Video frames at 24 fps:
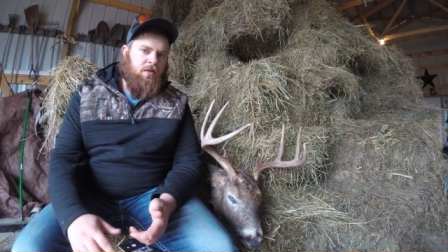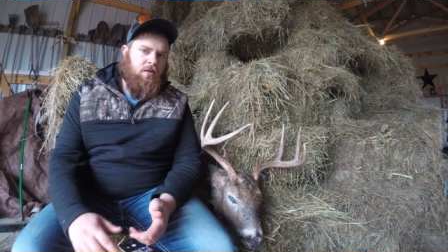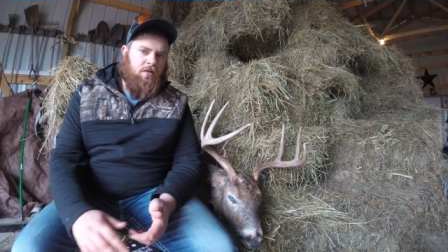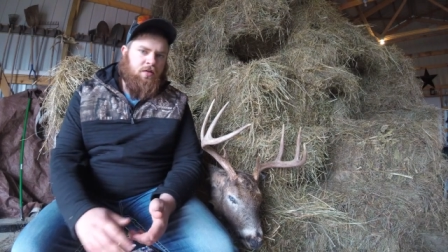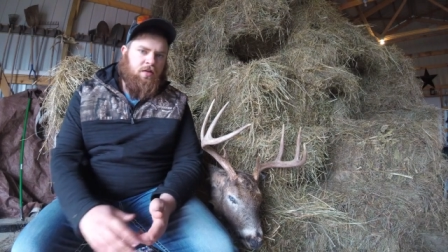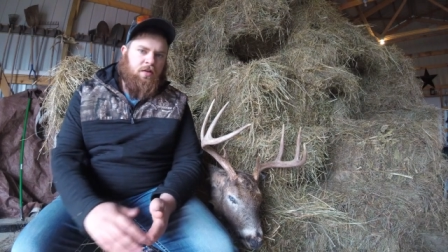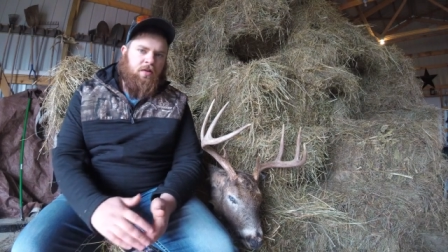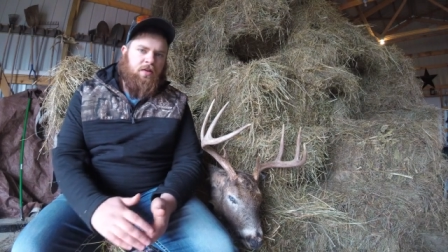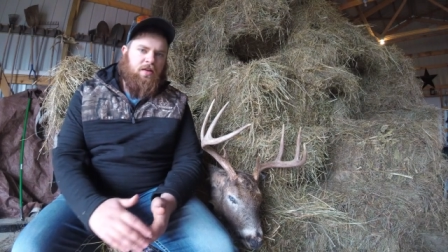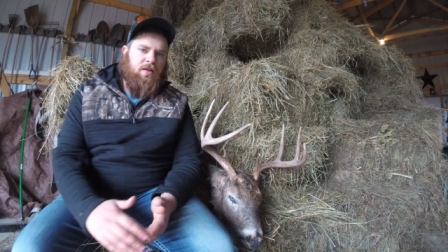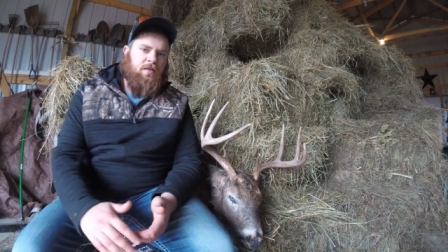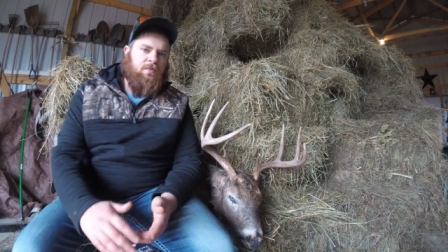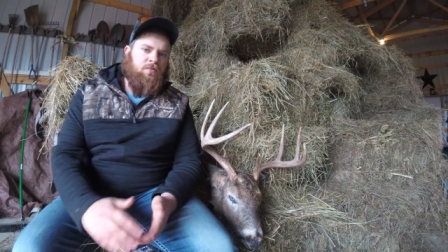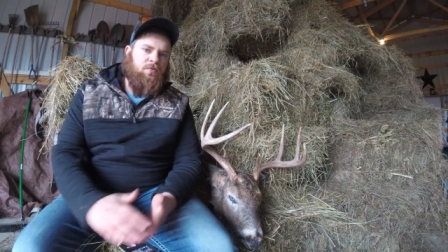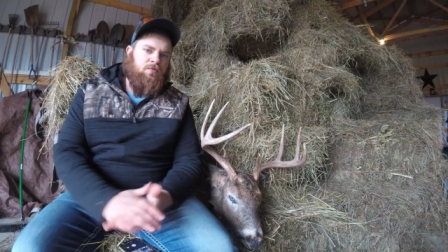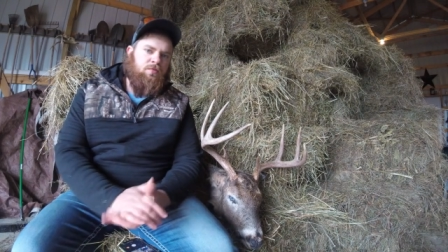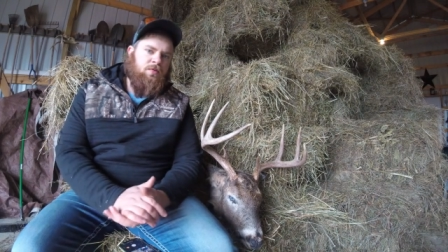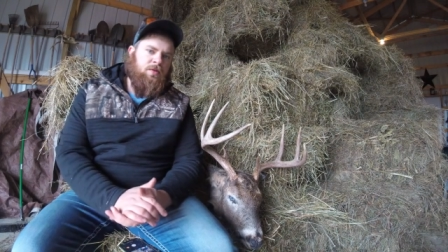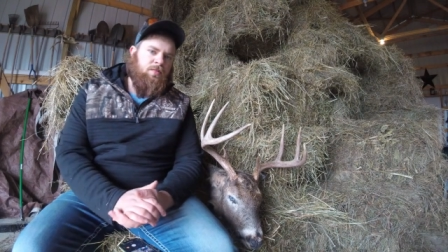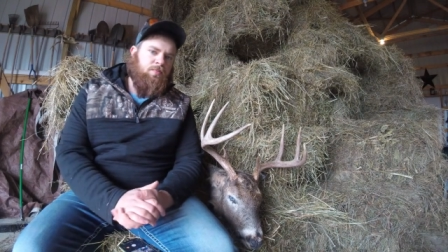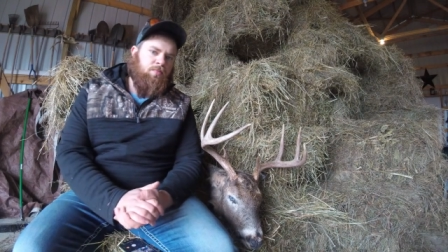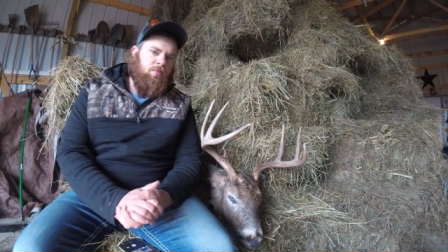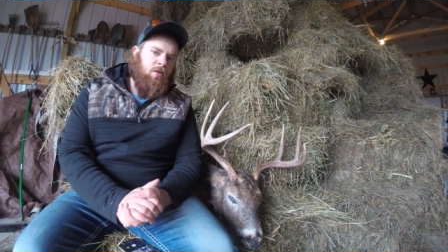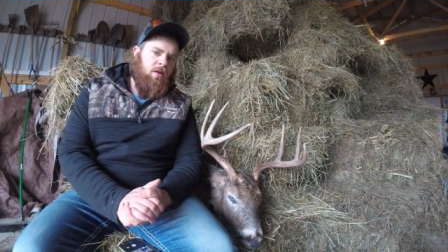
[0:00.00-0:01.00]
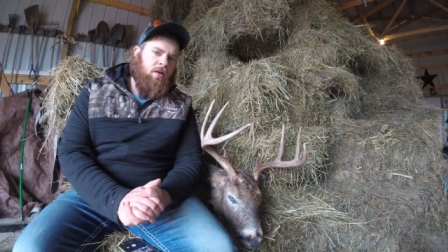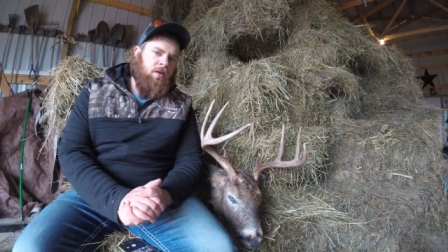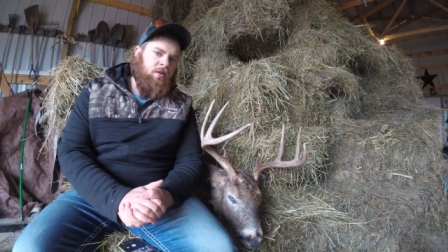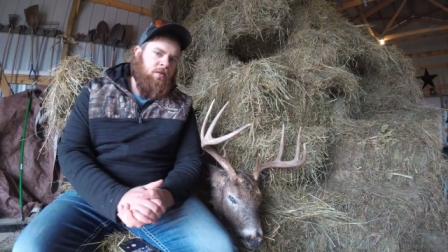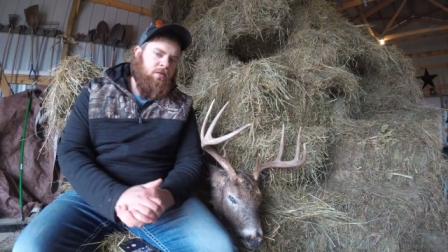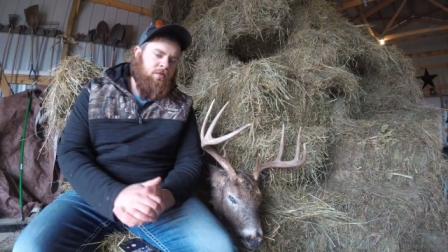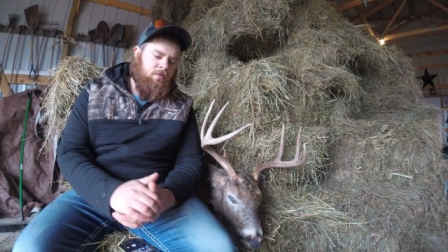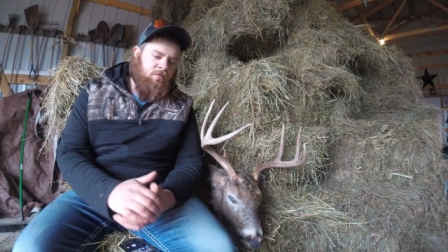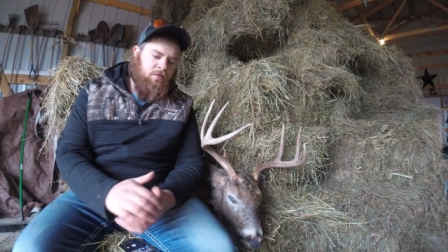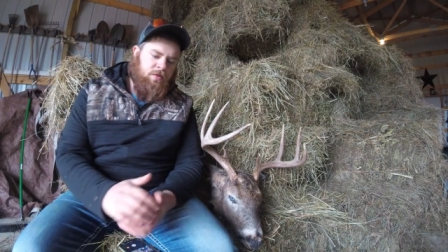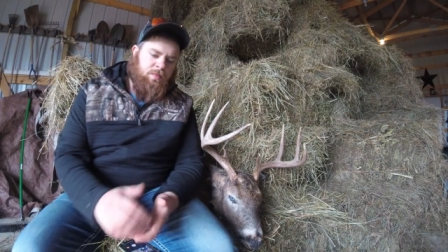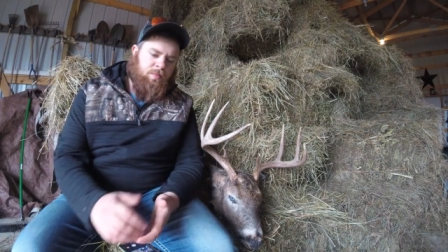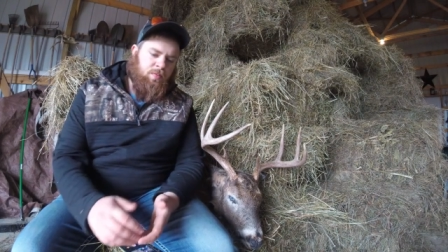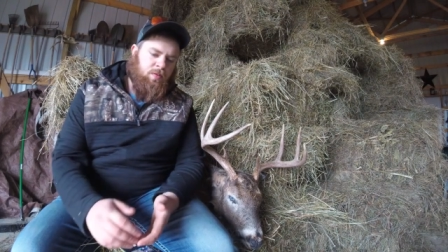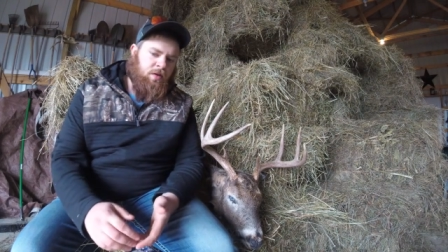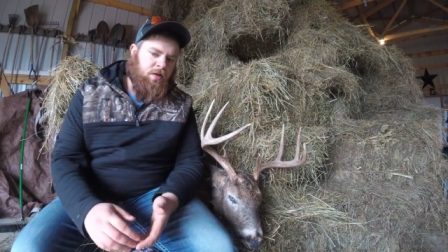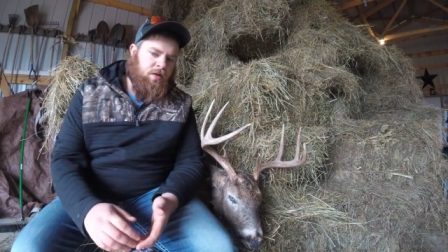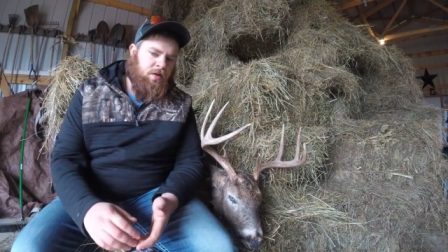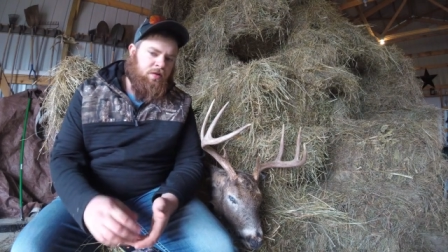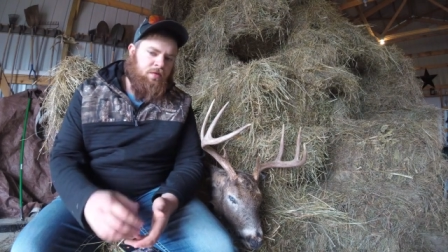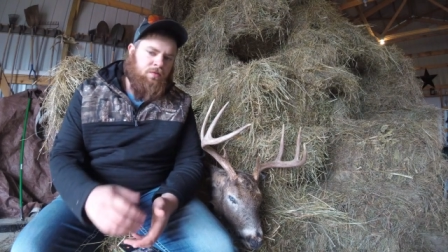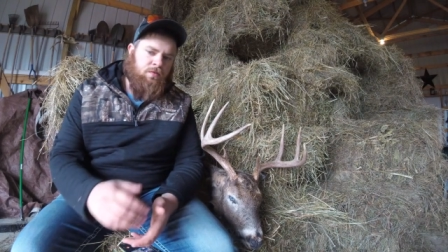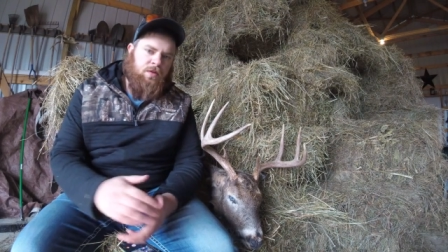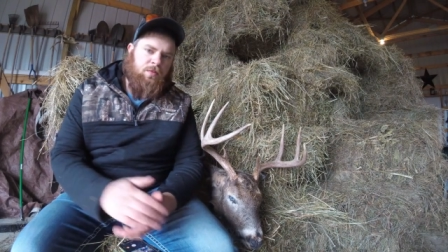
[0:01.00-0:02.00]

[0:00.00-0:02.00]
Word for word: And it keeps replaying and replaying and